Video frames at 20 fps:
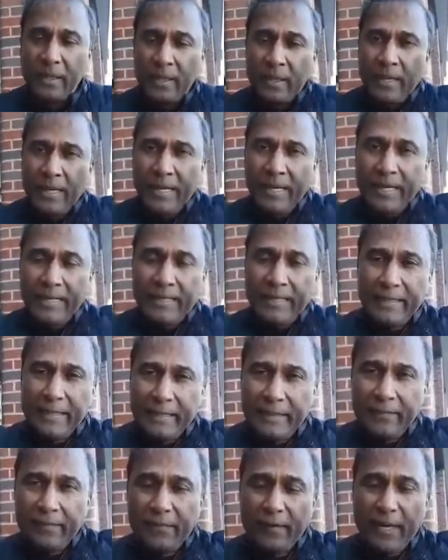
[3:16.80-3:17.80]
And
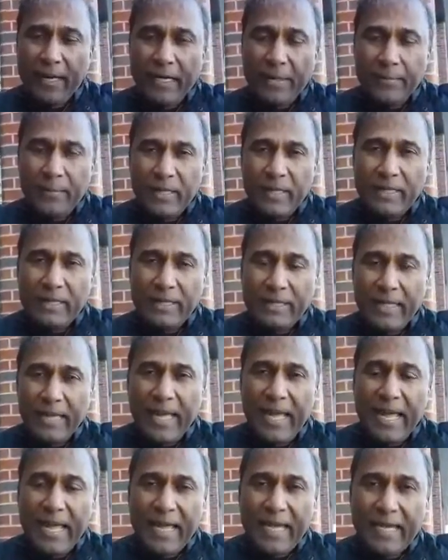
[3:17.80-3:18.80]
vitamin
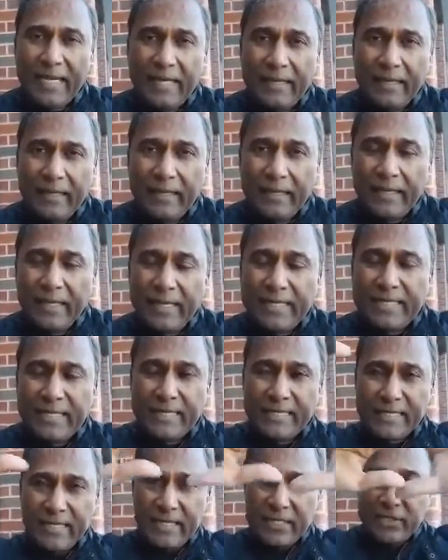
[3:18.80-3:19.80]
A is
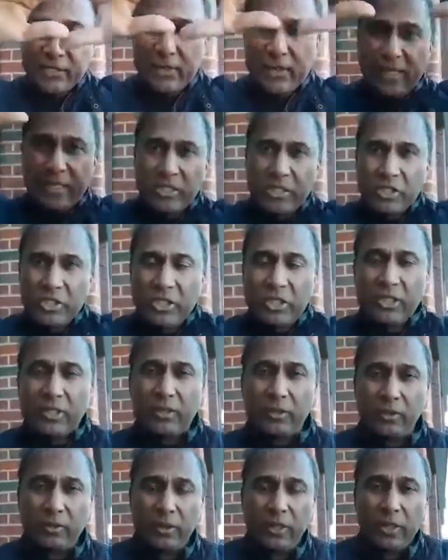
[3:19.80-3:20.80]
essentially a
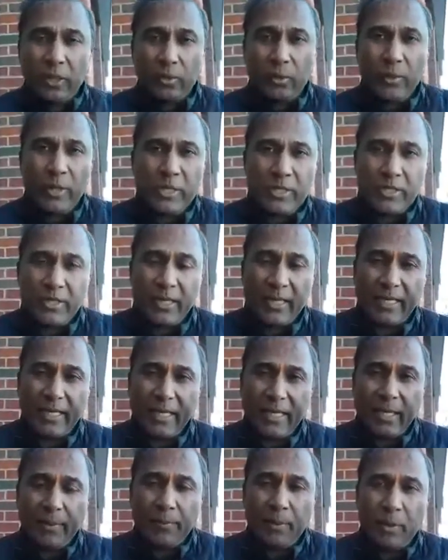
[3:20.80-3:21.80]
shield which
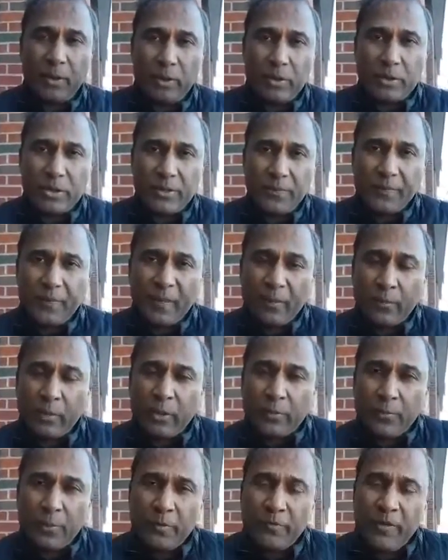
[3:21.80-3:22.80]

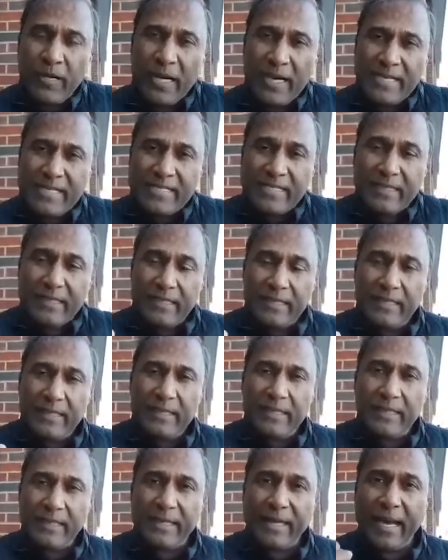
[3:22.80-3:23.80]
provides the
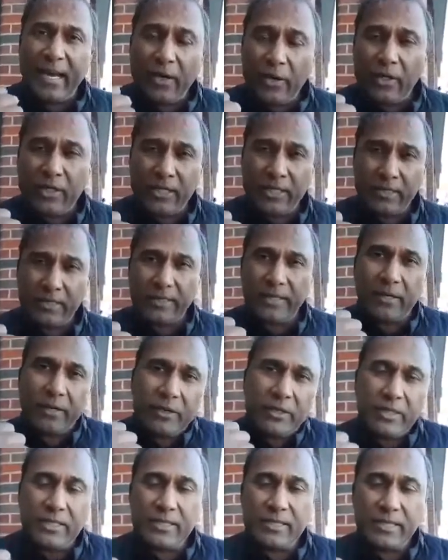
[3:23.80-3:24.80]

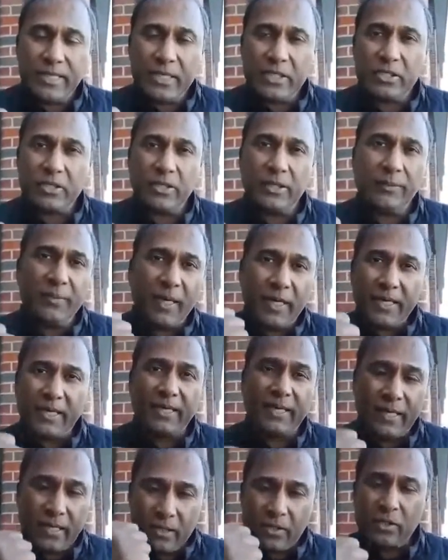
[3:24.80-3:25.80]
keratinization. I'm not going
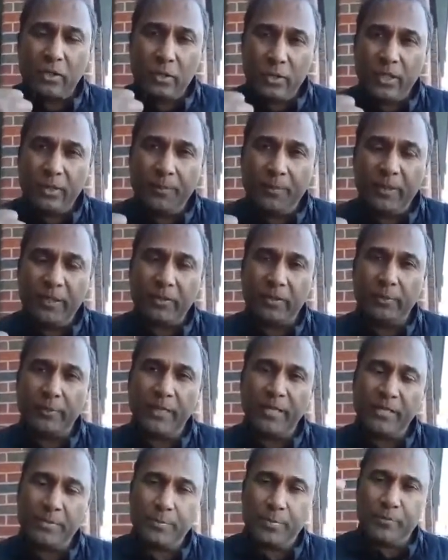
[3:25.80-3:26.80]
to get too deeply into it, but
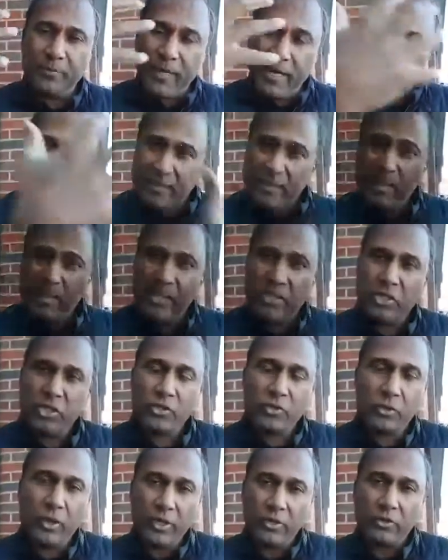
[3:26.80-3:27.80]
it provides a
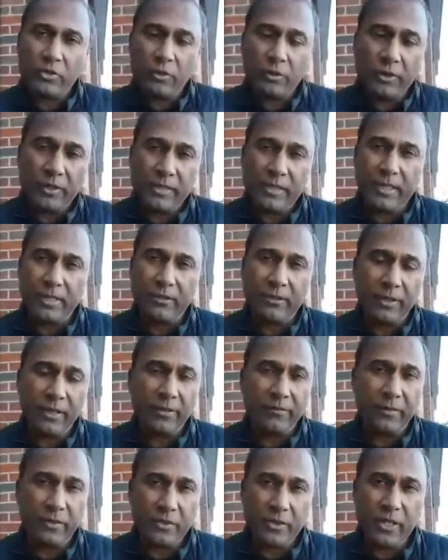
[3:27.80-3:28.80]
structural integrity
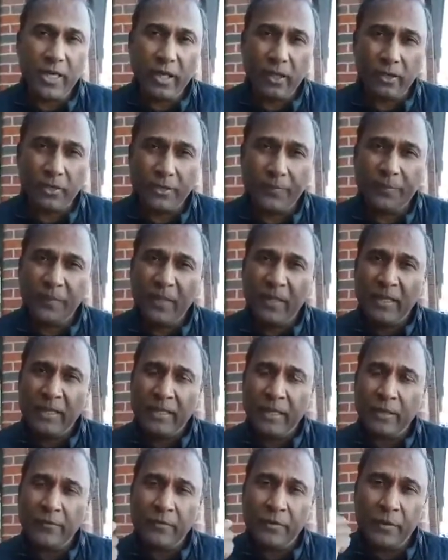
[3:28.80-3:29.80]
of your cells.
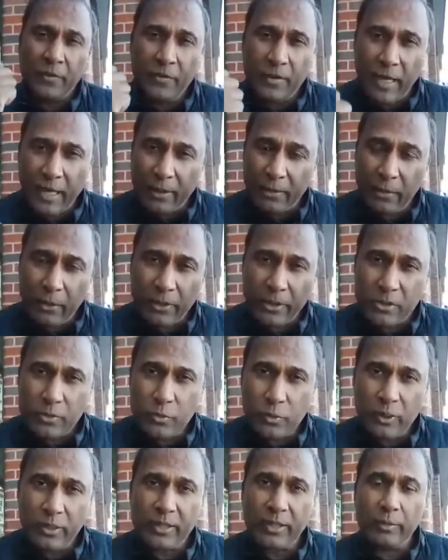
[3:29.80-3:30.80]
Now, if your thyroid is
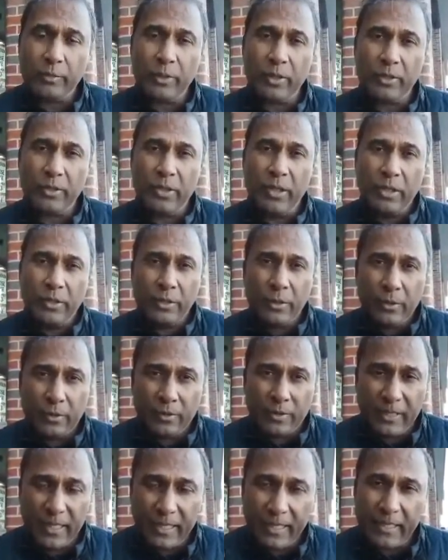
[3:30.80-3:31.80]
working well, you're
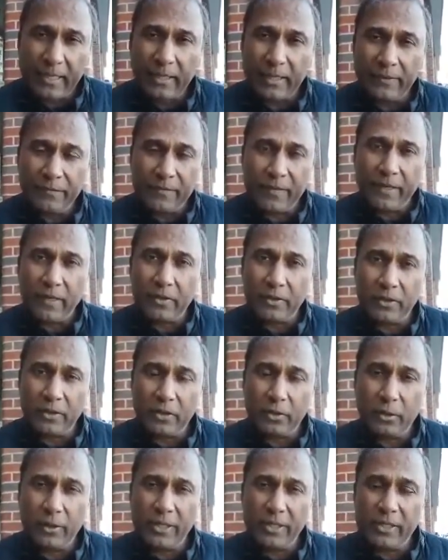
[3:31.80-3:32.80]
taking enough
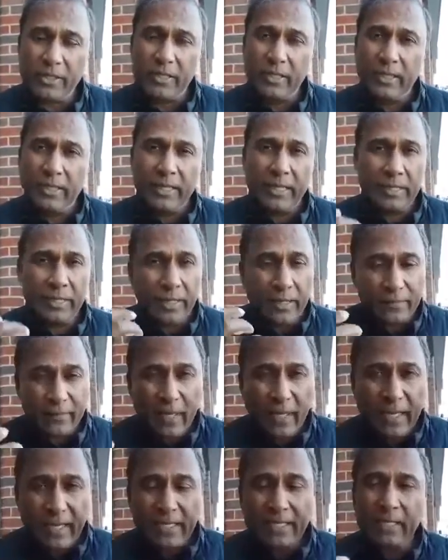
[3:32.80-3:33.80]
carotenoids, and you have
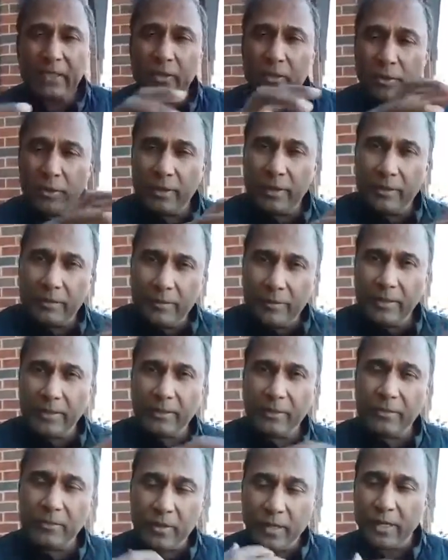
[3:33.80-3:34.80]
iodine, and
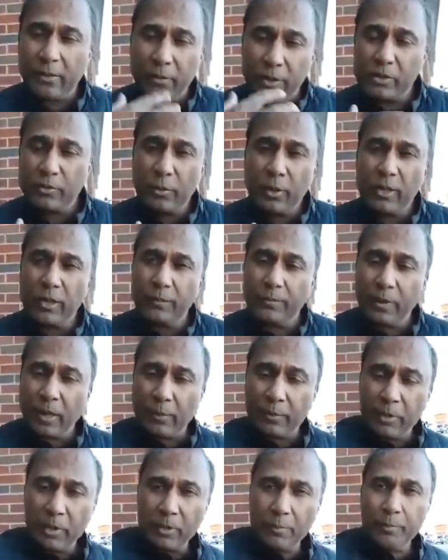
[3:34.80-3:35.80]
your thyroid's working
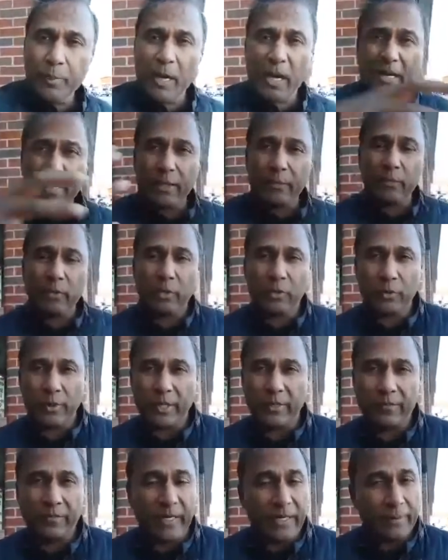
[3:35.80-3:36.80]
properly, your body will
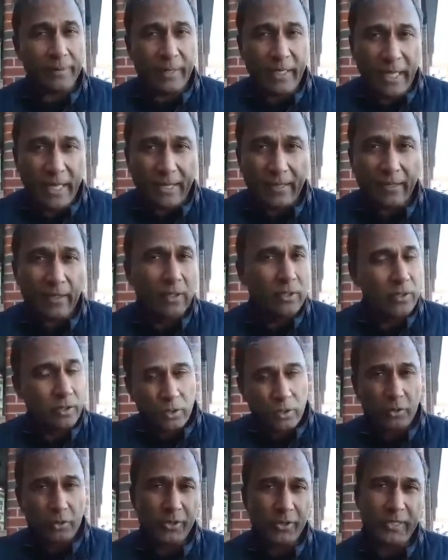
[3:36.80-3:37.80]
create vitamin A. You
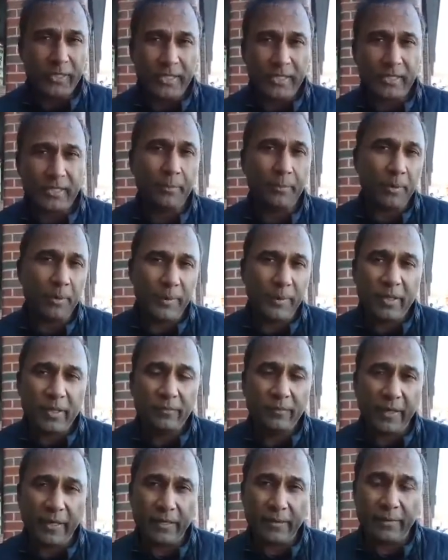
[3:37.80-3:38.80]
could also take supplemental
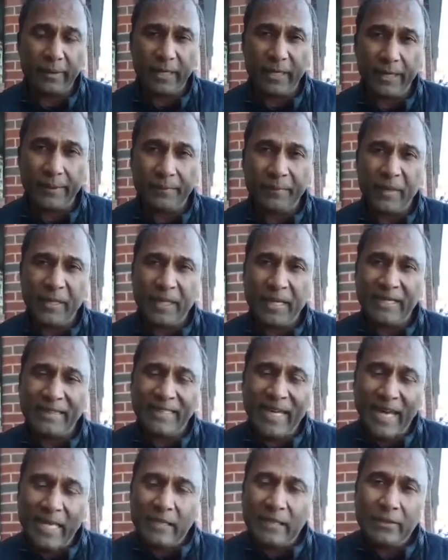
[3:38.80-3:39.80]
vitamin A, and
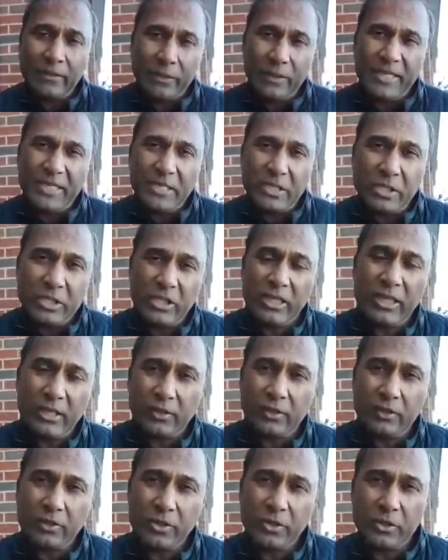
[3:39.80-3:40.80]
that literally
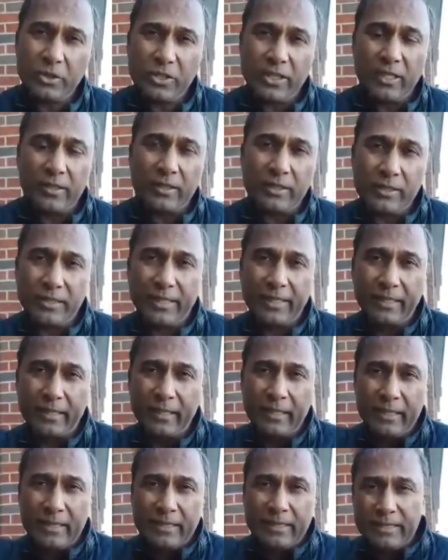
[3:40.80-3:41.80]
shields your cell. It's like
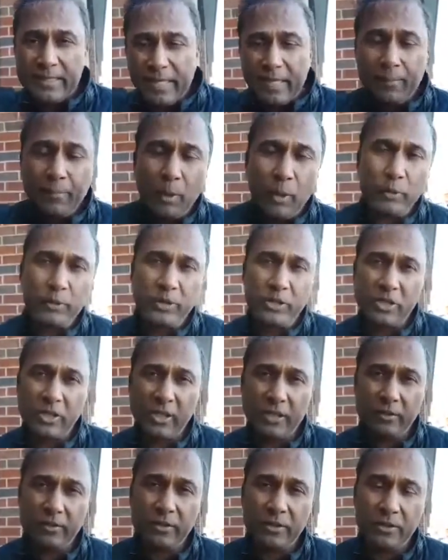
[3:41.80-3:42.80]
a deadbolt to
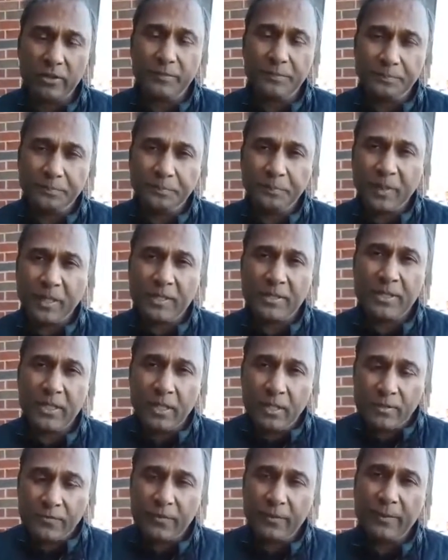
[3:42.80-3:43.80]
shield your
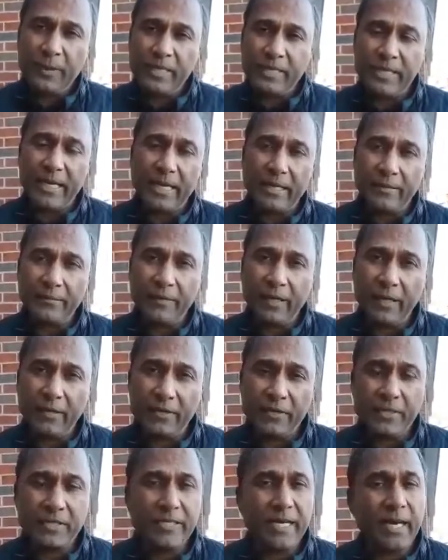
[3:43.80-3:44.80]
cells from attack of
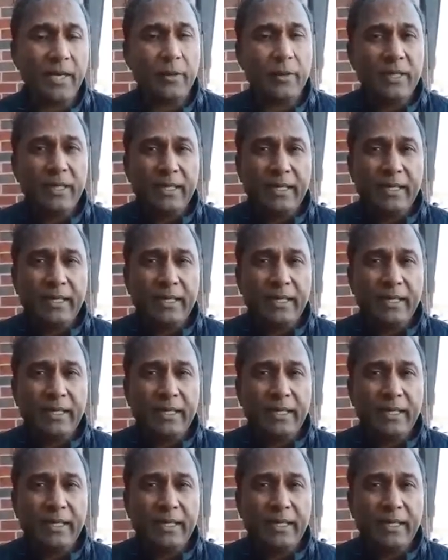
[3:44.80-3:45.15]
viruses. Now,